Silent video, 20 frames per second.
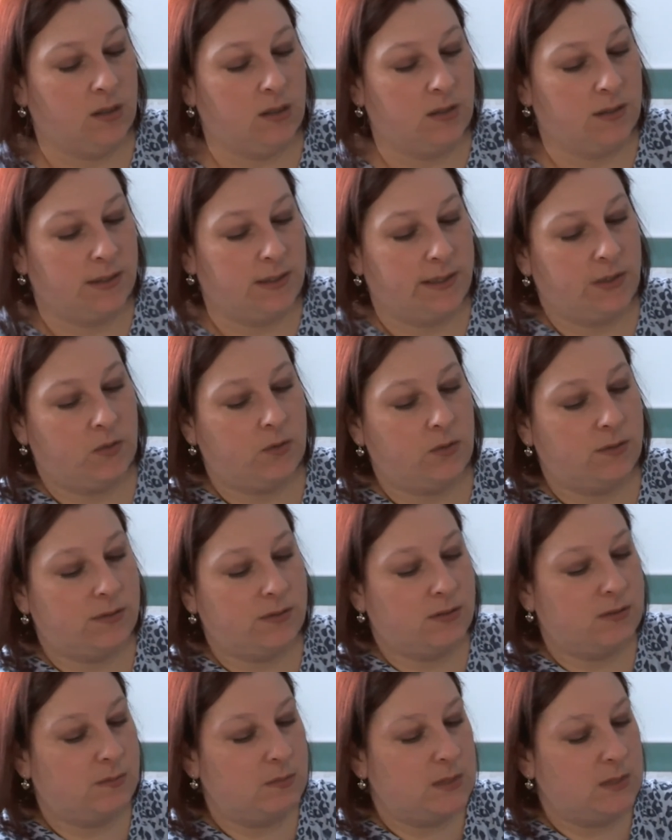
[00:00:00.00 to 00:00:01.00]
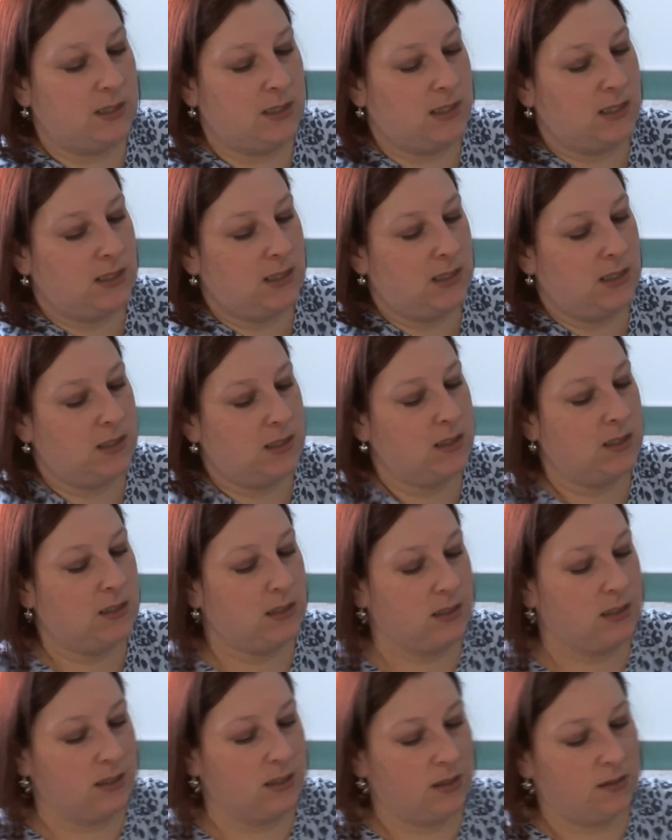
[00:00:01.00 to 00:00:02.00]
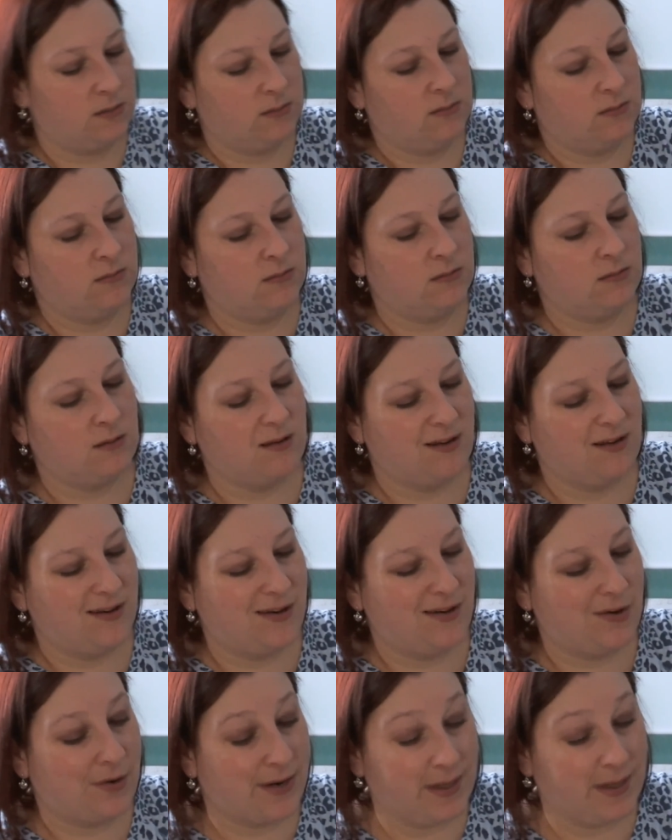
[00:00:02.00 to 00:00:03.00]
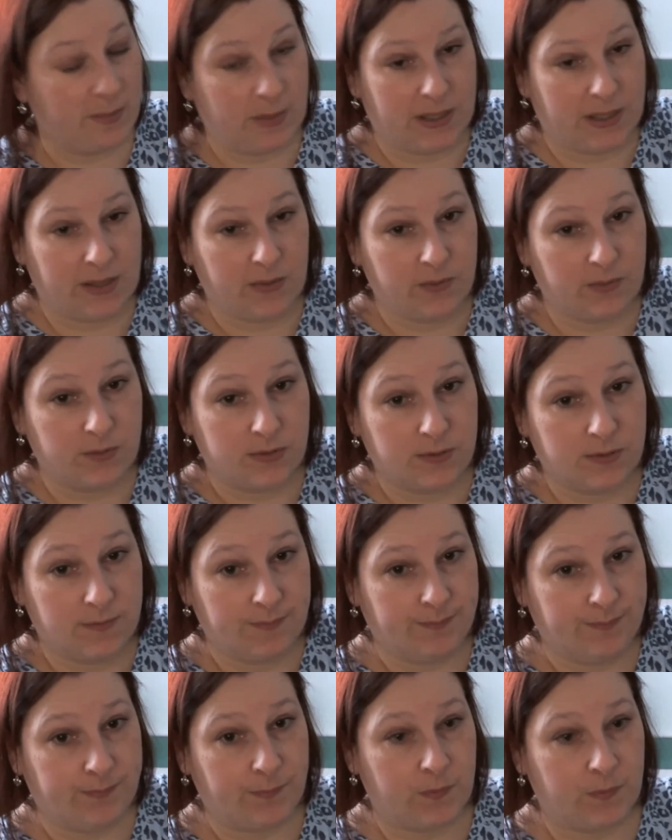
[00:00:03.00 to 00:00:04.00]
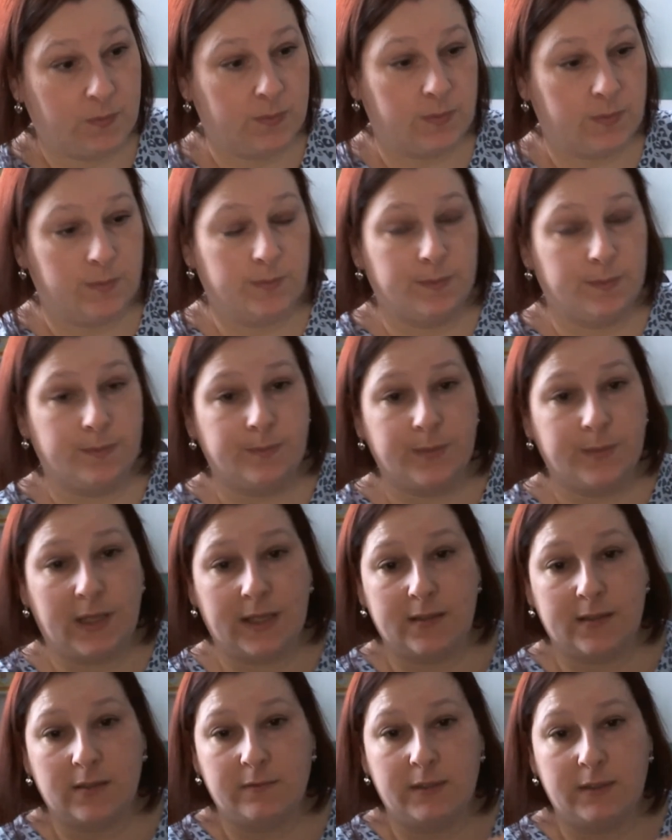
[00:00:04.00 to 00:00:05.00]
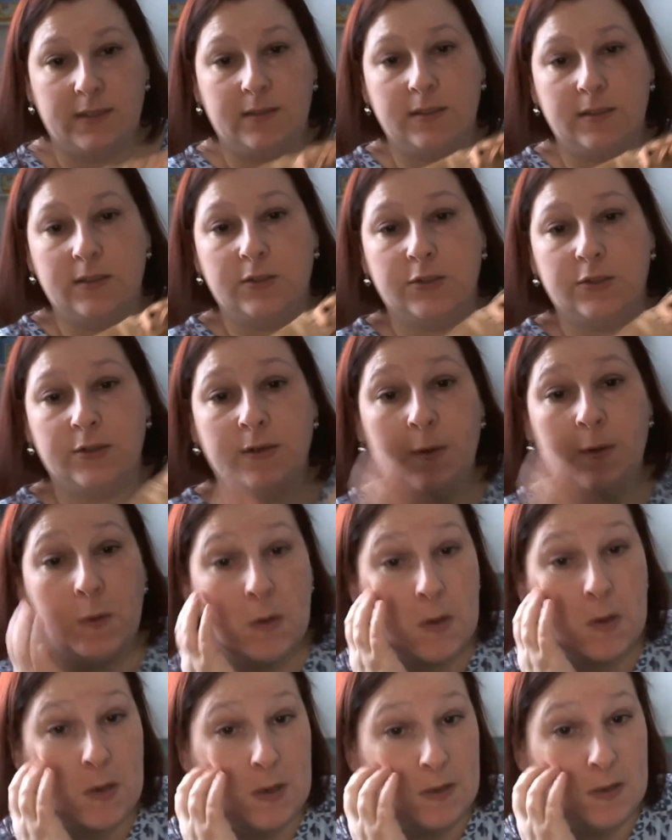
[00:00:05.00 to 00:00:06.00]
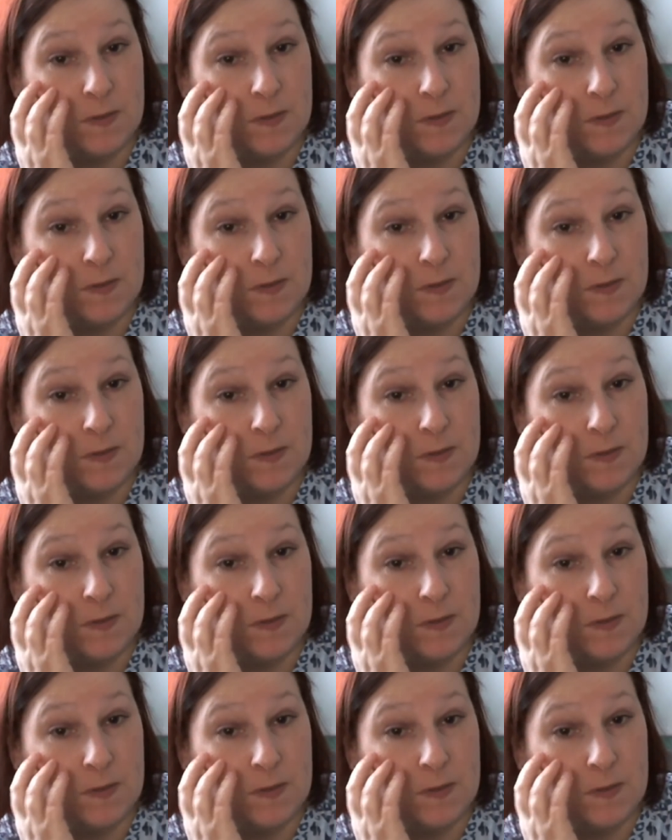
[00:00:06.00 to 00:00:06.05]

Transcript: They cost me £9 from Cancer Research, and